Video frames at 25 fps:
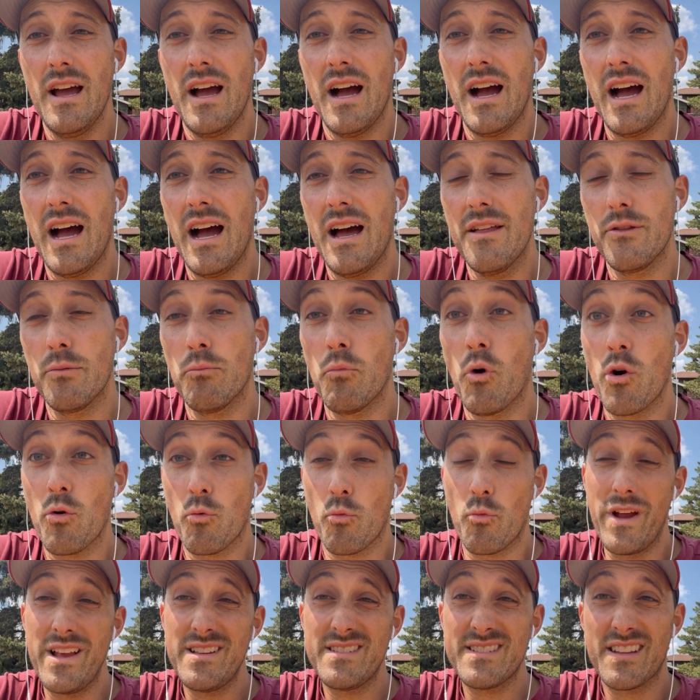The more
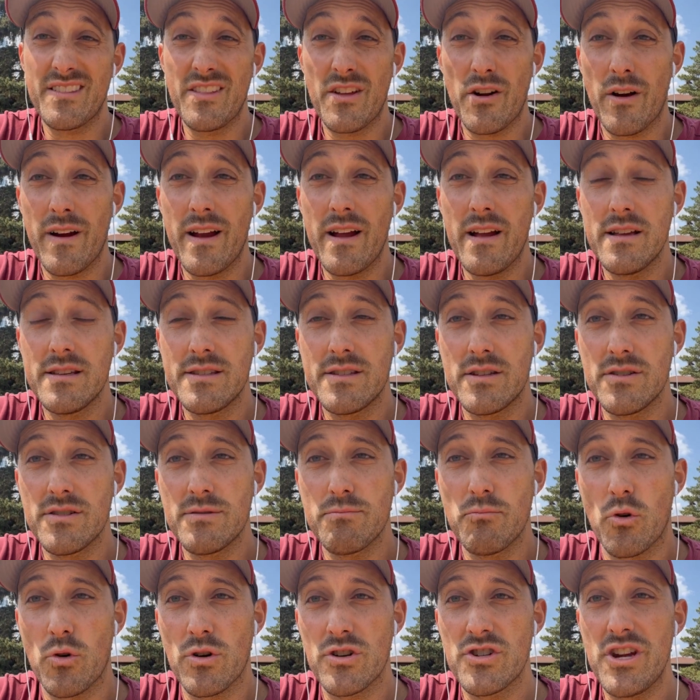risk there's
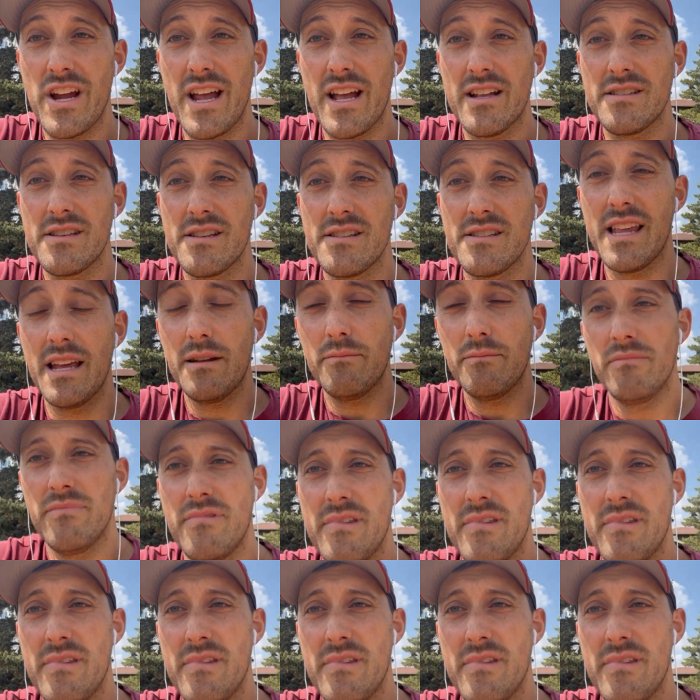more chances that